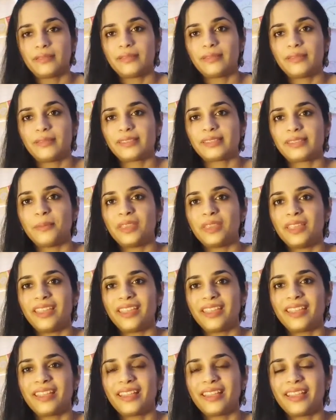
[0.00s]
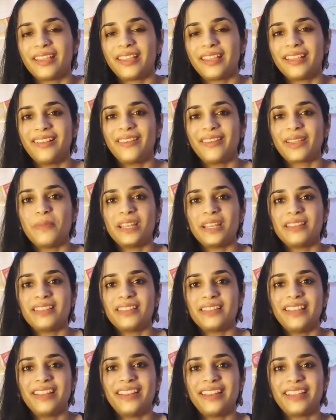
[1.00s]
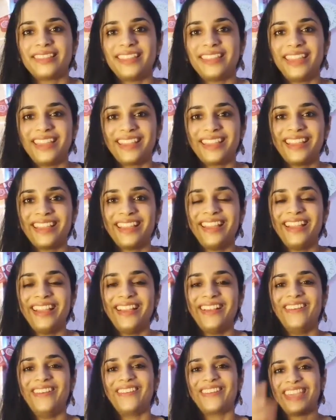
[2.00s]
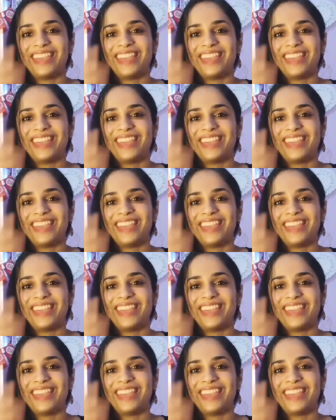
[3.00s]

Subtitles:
something, okay, better than nothing. Okay.